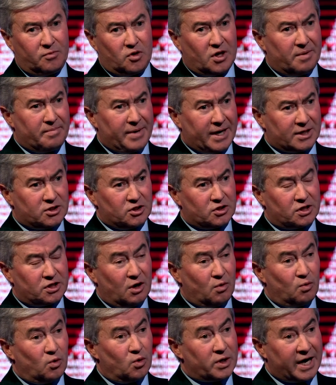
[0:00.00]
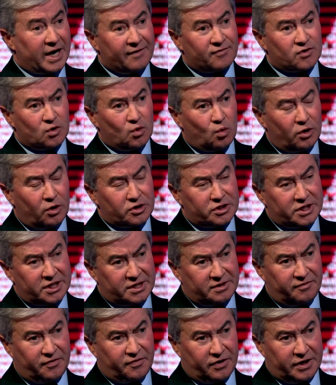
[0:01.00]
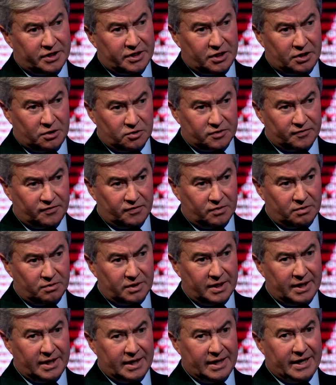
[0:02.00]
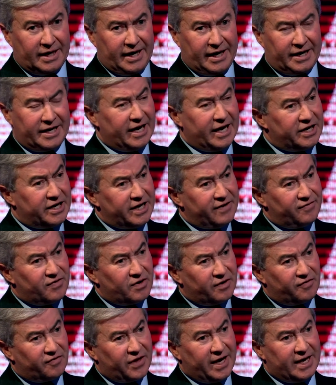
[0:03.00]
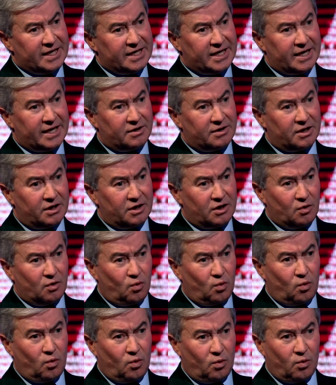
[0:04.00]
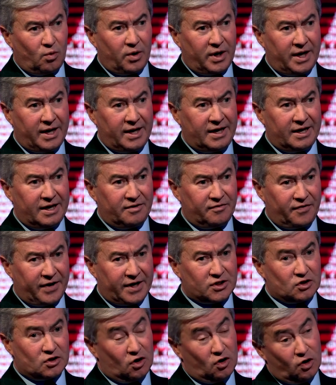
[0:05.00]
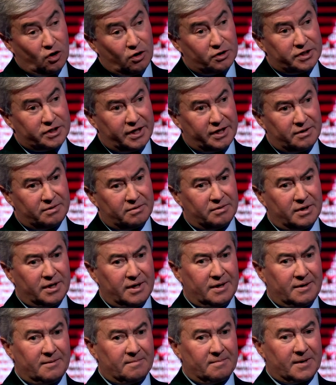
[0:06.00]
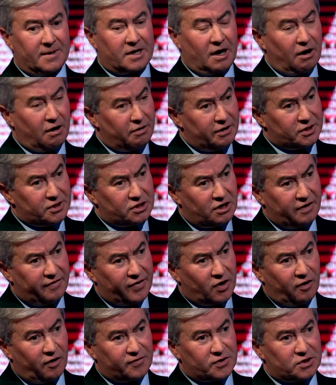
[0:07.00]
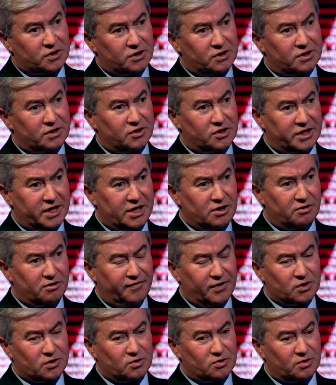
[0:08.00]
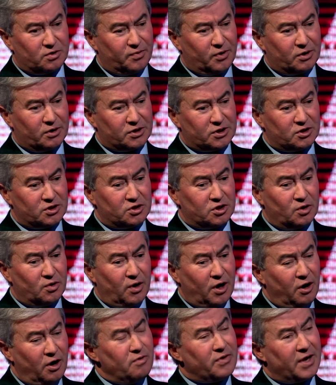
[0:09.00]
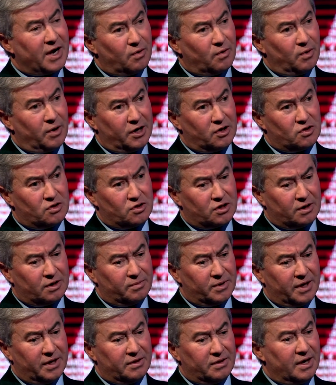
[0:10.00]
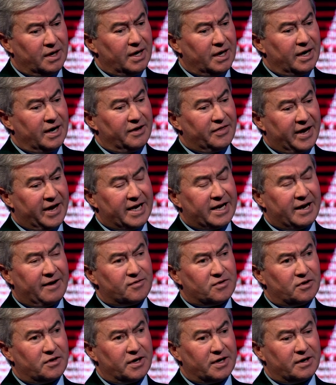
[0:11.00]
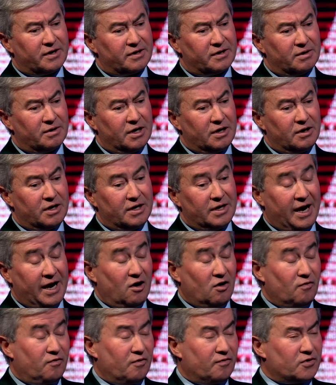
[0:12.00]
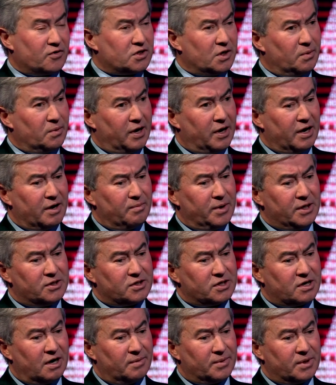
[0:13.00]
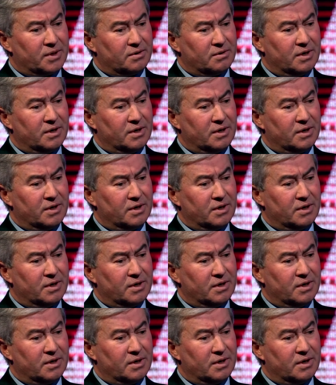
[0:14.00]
Jim Mattis and co would have to want it and find it useful. And even if they did, we invest a lot in currently serving officers and senior officials and politicians who own that relationship. And they'd have to think it helpful for someone like me to come